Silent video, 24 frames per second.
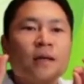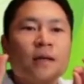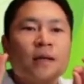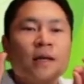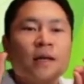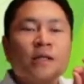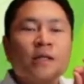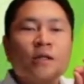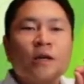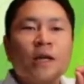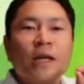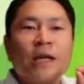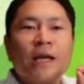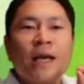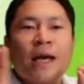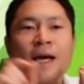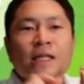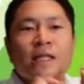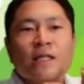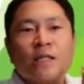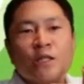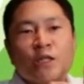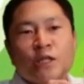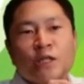it's going to
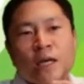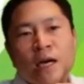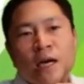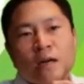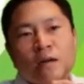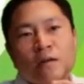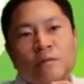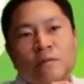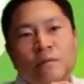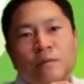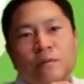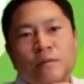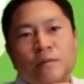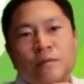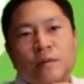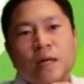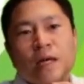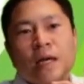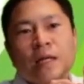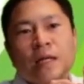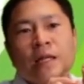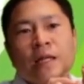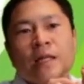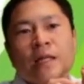cast a shadow,
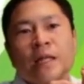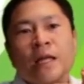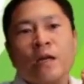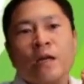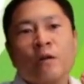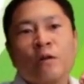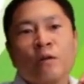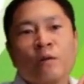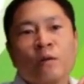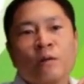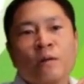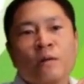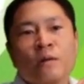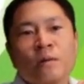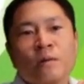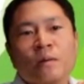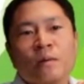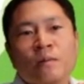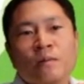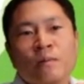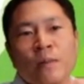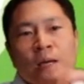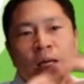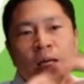and then that'll
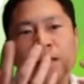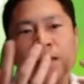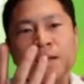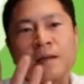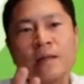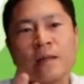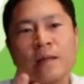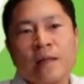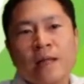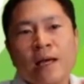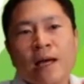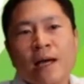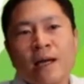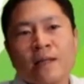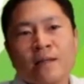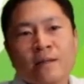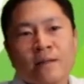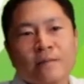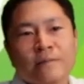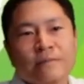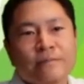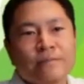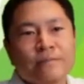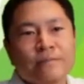make that